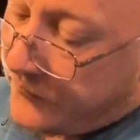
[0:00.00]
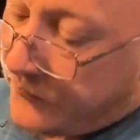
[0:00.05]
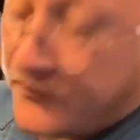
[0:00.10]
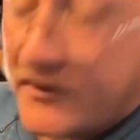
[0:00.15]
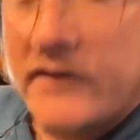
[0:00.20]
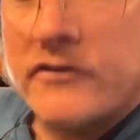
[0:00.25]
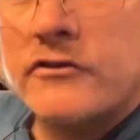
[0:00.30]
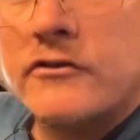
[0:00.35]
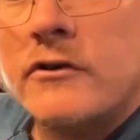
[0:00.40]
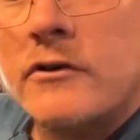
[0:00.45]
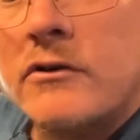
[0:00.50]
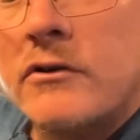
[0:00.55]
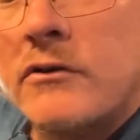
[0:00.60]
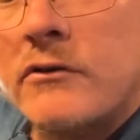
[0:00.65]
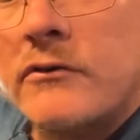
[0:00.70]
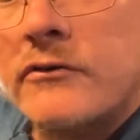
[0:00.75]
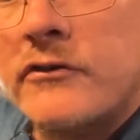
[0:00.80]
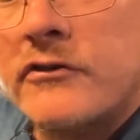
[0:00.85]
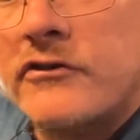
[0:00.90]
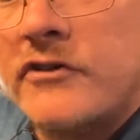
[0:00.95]
This
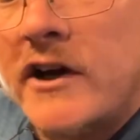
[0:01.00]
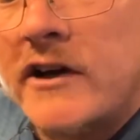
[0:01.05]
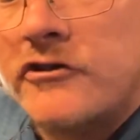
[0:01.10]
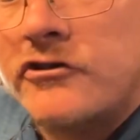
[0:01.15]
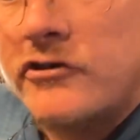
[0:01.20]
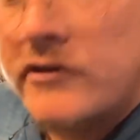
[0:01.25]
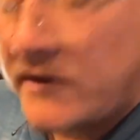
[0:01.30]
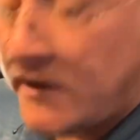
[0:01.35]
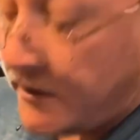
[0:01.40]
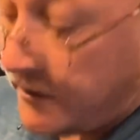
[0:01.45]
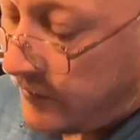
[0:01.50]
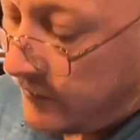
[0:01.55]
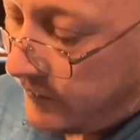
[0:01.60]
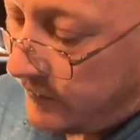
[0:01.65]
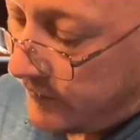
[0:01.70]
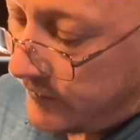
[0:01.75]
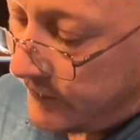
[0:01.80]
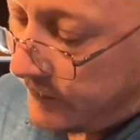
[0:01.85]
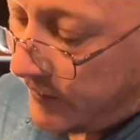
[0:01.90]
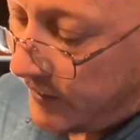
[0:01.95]
little section
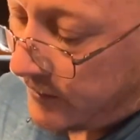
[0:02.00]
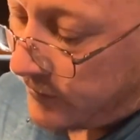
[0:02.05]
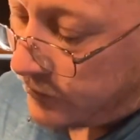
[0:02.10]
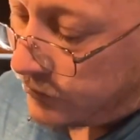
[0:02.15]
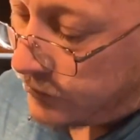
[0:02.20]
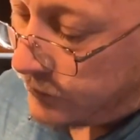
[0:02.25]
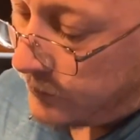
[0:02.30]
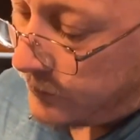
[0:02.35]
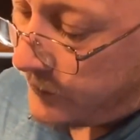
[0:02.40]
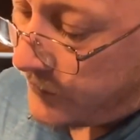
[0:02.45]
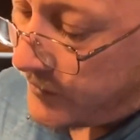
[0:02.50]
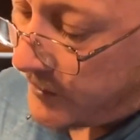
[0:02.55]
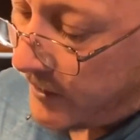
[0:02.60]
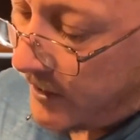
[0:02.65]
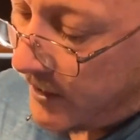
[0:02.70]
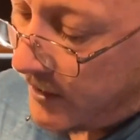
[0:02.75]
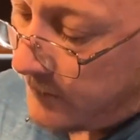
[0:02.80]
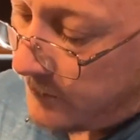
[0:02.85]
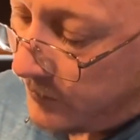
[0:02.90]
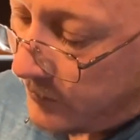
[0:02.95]
here, and they include the
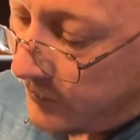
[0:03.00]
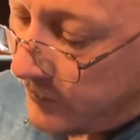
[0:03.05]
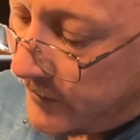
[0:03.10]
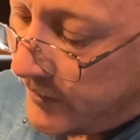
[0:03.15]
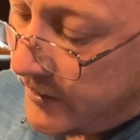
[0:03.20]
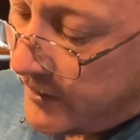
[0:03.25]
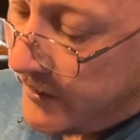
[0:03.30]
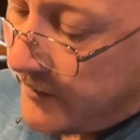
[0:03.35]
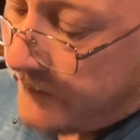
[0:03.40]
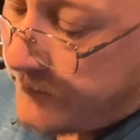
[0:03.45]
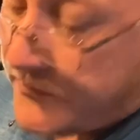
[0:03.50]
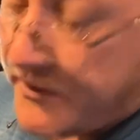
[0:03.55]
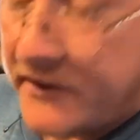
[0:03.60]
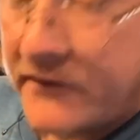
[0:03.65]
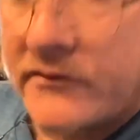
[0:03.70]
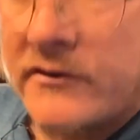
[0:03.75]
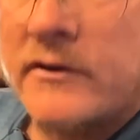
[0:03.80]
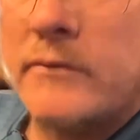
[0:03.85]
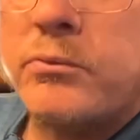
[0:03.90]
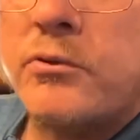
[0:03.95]
cable,
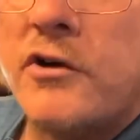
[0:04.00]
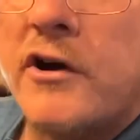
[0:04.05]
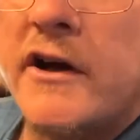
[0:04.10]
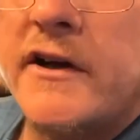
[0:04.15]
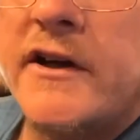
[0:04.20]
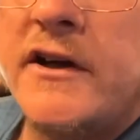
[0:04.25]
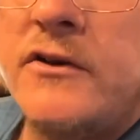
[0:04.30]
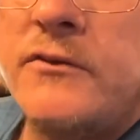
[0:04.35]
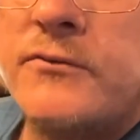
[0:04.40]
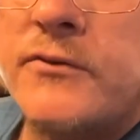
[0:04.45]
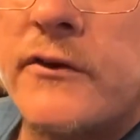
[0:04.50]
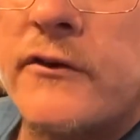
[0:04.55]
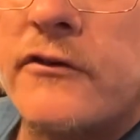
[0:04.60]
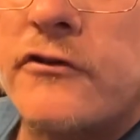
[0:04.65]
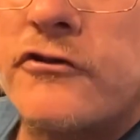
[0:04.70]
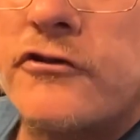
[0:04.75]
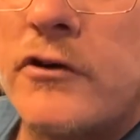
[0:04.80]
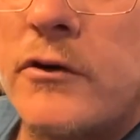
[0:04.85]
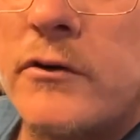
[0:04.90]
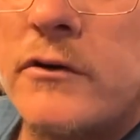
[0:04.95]
is the plug-in for the
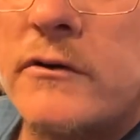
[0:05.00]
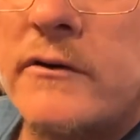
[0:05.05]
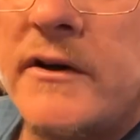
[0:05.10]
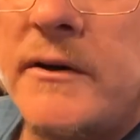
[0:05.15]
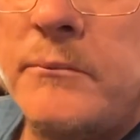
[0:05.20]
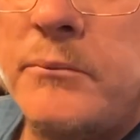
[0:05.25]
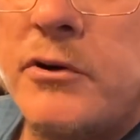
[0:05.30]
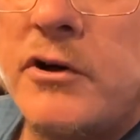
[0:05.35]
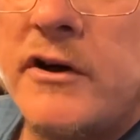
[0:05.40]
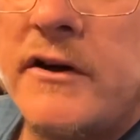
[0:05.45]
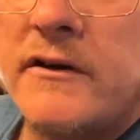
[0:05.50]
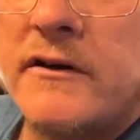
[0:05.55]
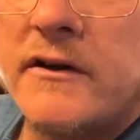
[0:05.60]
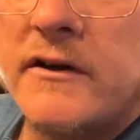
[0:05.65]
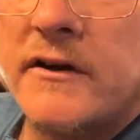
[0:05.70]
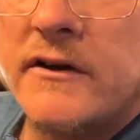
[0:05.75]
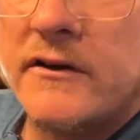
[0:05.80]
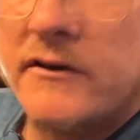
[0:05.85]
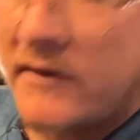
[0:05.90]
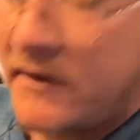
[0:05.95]
solar input,
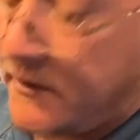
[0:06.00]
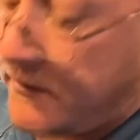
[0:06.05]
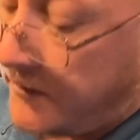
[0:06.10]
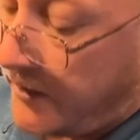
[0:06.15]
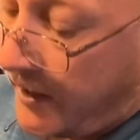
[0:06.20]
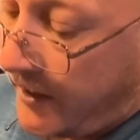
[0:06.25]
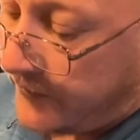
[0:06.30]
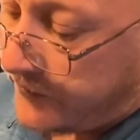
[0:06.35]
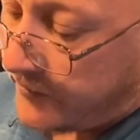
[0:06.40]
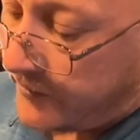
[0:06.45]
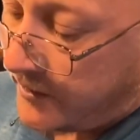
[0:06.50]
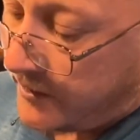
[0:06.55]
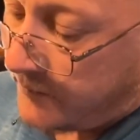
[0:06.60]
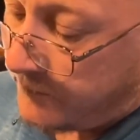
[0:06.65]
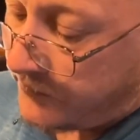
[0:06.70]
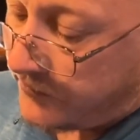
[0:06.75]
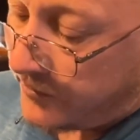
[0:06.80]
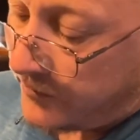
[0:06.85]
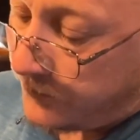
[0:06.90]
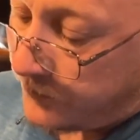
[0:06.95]
and it has an
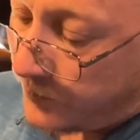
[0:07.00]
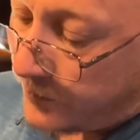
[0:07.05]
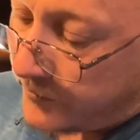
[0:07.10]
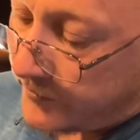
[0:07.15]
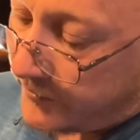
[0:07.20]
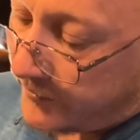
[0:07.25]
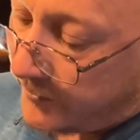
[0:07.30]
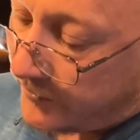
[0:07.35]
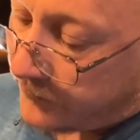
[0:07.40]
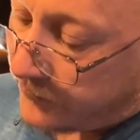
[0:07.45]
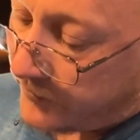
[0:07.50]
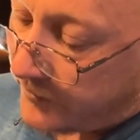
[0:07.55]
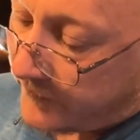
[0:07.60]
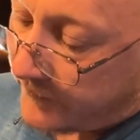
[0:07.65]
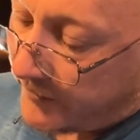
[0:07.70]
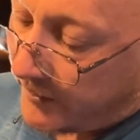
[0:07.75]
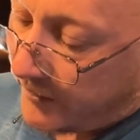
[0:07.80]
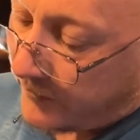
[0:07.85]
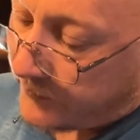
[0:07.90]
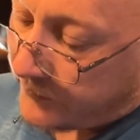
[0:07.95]
MC4 connection
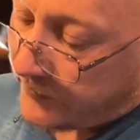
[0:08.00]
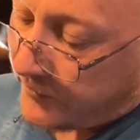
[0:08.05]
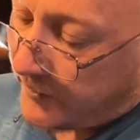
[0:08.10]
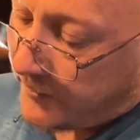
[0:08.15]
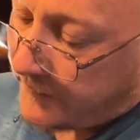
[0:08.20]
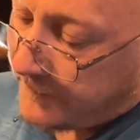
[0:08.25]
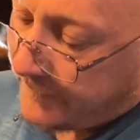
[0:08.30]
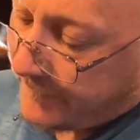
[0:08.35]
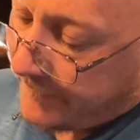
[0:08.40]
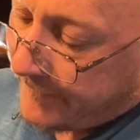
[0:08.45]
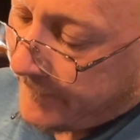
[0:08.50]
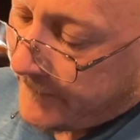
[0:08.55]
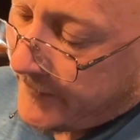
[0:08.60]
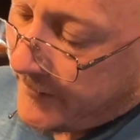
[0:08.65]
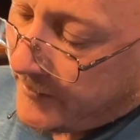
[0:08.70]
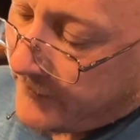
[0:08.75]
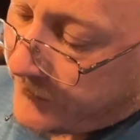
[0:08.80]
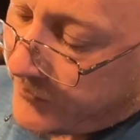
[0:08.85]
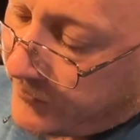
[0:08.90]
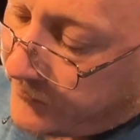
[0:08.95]
on the outside.
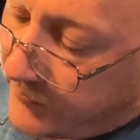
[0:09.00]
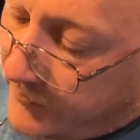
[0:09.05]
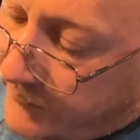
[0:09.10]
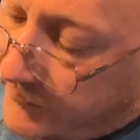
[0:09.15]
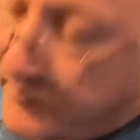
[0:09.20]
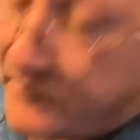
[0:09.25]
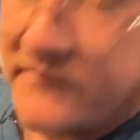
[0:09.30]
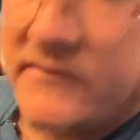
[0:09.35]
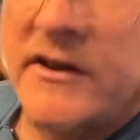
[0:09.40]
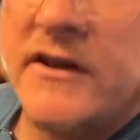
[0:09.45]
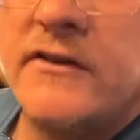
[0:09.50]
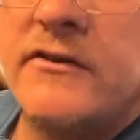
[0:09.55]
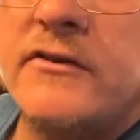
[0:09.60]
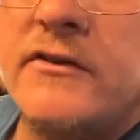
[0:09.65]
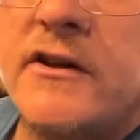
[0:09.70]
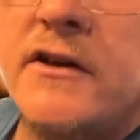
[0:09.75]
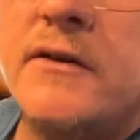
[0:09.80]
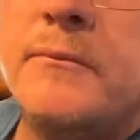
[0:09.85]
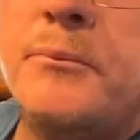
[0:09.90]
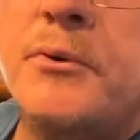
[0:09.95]
This is the
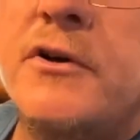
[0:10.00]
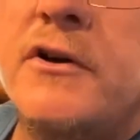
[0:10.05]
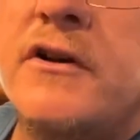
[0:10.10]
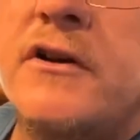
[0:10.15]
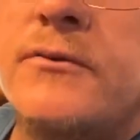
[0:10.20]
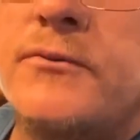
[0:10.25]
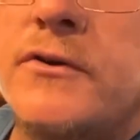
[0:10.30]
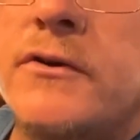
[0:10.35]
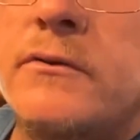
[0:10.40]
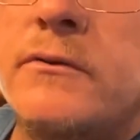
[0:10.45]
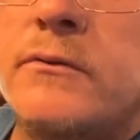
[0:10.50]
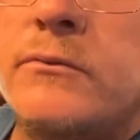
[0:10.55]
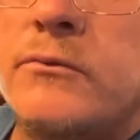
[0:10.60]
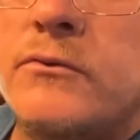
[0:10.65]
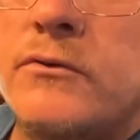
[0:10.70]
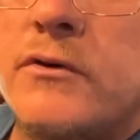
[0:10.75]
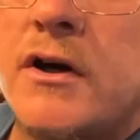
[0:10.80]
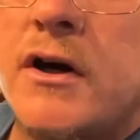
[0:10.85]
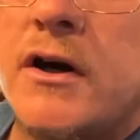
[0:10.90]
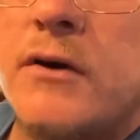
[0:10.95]
DC input if you
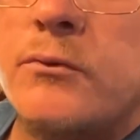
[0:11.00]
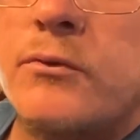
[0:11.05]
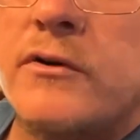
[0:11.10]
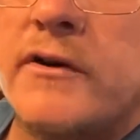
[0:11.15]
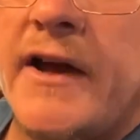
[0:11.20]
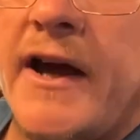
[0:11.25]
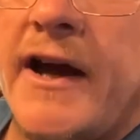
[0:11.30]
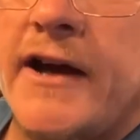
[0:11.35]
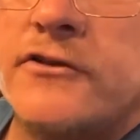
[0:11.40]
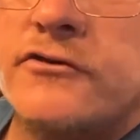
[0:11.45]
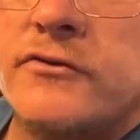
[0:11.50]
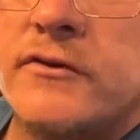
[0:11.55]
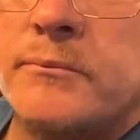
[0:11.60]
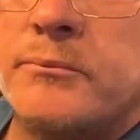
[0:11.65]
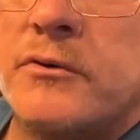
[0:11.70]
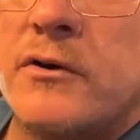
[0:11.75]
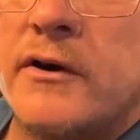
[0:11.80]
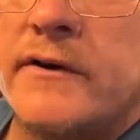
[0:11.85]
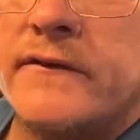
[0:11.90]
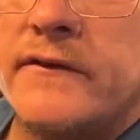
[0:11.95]
were to actually
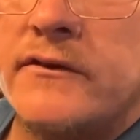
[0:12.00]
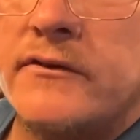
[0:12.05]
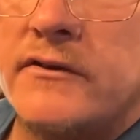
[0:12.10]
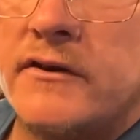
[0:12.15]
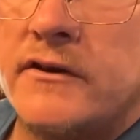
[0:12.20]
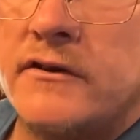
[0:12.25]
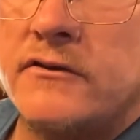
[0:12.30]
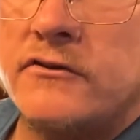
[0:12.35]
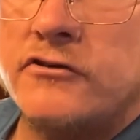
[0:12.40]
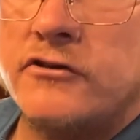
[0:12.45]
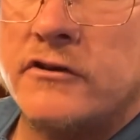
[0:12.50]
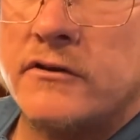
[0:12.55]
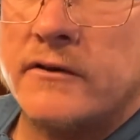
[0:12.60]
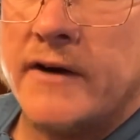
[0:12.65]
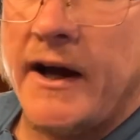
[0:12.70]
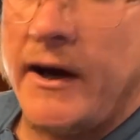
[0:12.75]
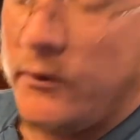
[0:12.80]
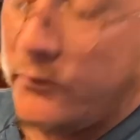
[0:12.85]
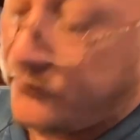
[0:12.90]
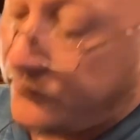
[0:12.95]
plug this into your
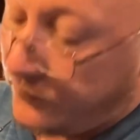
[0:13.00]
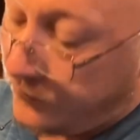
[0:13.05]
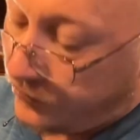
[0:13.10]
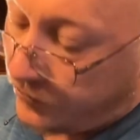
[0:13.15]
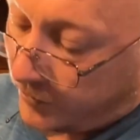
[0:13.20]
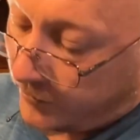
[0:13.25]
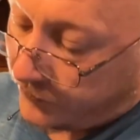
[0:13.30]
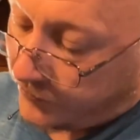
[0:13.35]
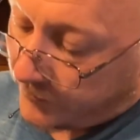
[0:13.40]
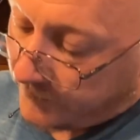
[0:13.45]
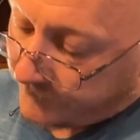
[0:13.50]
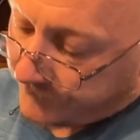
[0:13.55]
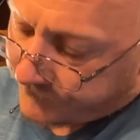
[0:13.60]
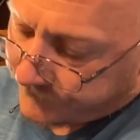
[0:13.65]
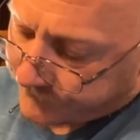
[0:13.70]
house and charge it.